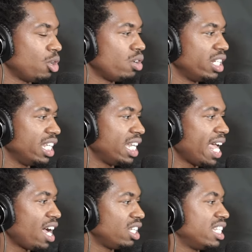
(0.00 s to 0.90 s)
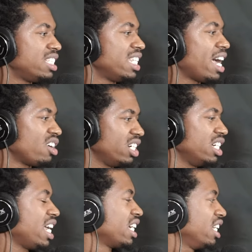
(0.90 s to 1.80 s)
going in now. Let's see how
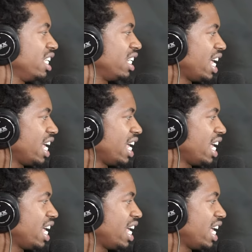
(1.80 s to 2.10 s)
good I can get